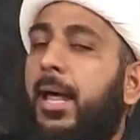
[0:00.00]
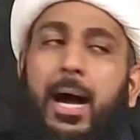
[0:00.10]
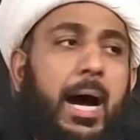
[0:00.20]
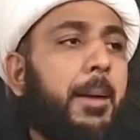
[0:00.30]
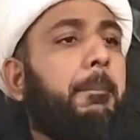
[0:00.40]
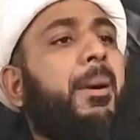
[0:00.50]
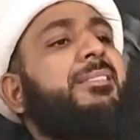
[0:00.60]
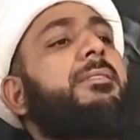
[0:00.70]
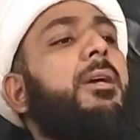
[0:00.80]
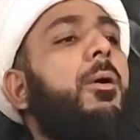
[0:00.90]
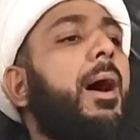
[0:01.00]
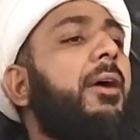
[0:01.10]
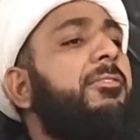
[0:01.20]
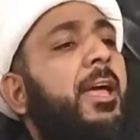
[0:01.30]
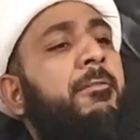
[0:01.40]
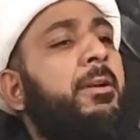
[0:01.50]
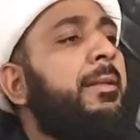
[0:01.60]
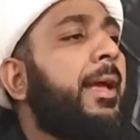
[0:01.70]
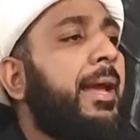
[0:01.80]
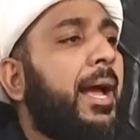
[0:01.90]
that I must go out every
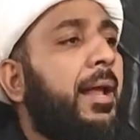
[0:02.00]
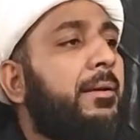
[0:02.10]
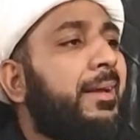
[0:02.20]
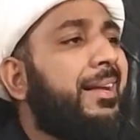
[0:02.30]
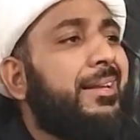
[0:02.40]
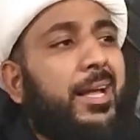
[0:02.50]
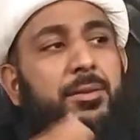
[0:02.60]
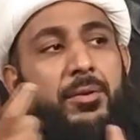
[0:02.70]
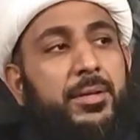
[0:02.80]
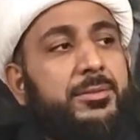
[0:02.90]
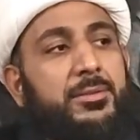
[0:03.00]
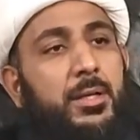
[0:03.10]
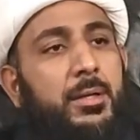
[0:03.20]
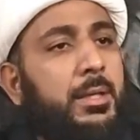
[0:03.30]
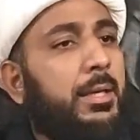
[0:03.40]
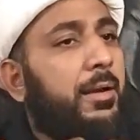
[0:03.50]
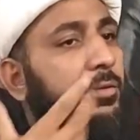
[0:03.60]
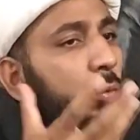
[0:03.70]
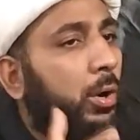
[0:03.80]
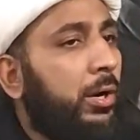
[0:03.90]
day and get the rizq.
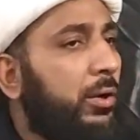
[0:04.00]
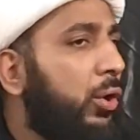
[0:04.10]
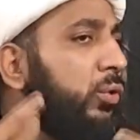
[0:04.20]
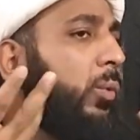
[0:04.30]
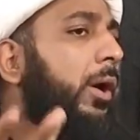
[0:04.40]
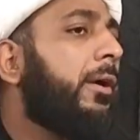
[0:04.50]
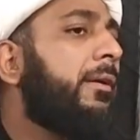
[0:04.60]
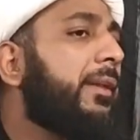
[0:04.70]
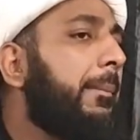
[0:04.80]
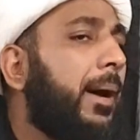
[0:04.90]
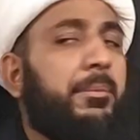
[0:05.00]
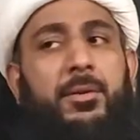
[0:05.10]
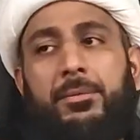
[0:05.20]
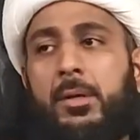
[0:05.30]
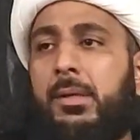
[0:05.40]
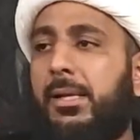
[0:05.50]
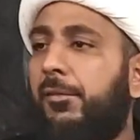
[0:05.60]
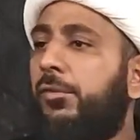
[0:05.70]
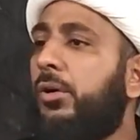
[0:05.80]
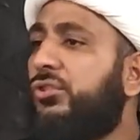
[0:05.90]
If you work, go to work, the Imam says.
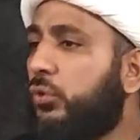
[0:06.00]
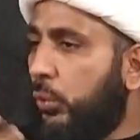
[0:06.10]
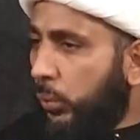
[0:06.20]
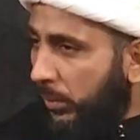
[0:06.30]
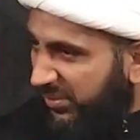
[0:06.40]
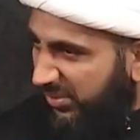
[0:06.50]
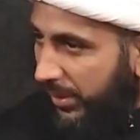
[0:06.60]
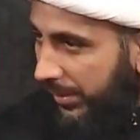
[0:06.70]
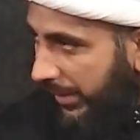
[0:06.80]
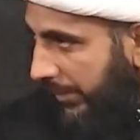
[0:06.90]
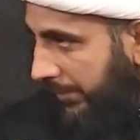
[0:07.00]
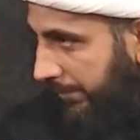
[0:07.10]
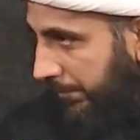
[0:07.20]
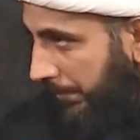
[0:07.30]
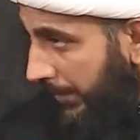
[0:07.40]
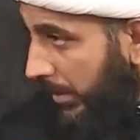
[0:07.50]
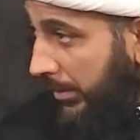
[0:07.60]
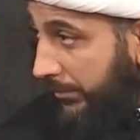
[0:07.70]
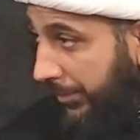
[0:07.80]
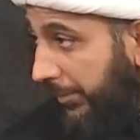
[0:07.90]
If you're in school, study.
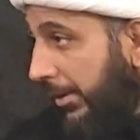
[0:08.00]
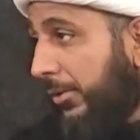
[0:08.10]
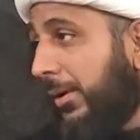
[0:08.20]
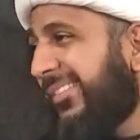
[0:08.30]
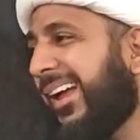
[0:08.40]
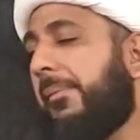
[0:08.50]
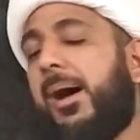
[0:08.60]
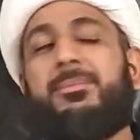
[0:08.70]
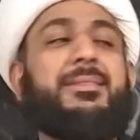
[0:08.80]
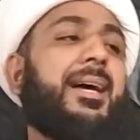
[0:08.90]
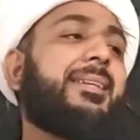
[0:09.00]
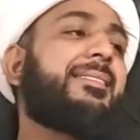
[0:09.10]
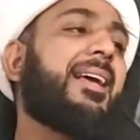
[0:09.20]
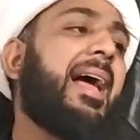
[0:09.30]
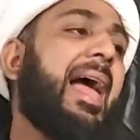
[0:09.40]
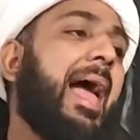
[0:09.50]
The third one, the Imam says,